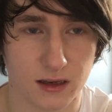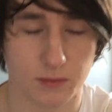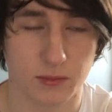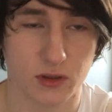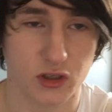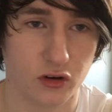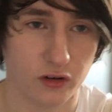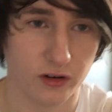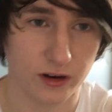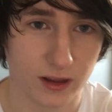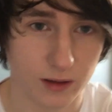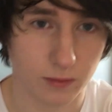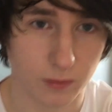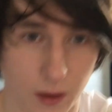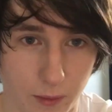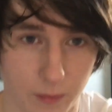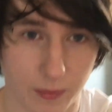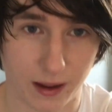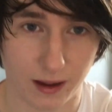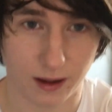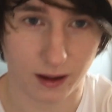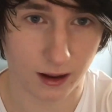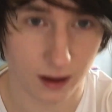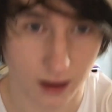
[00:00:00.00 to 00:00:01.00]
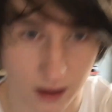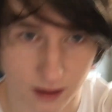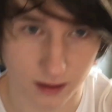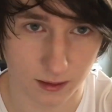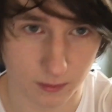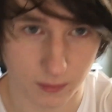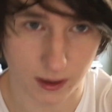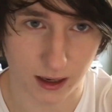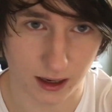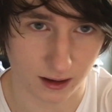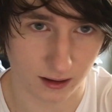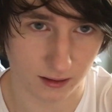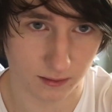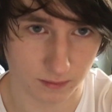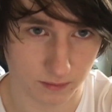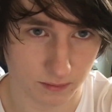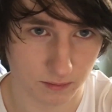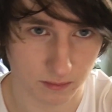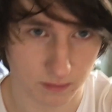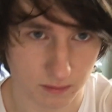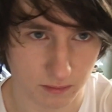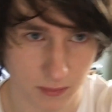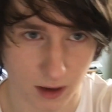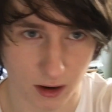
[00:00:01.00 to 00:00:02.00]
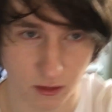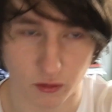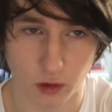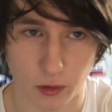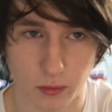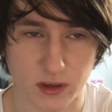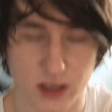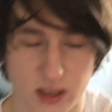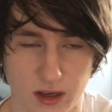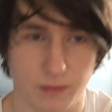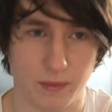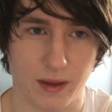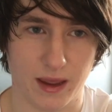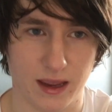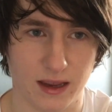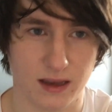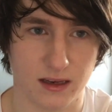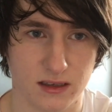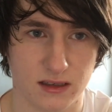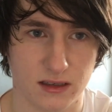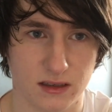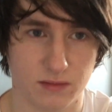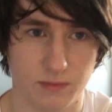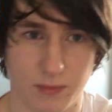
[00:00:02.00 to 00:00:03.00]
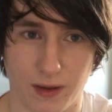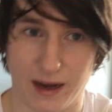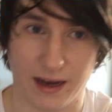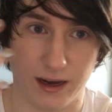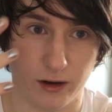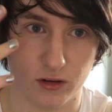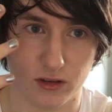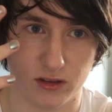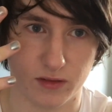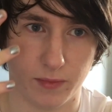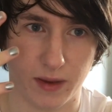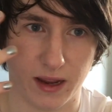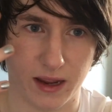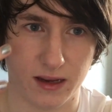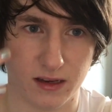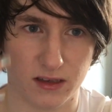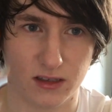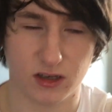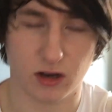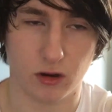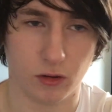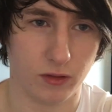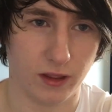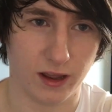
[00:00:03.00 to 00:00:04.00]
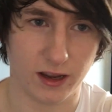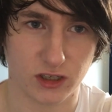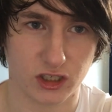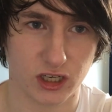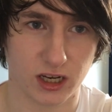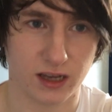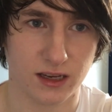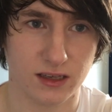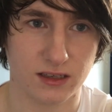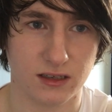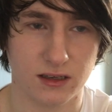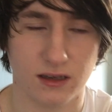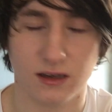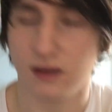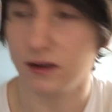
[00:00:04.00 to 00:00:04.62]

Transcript: I'm sorry that my ba uh, my, my room is a mess. My hair's a mess, all that jazz.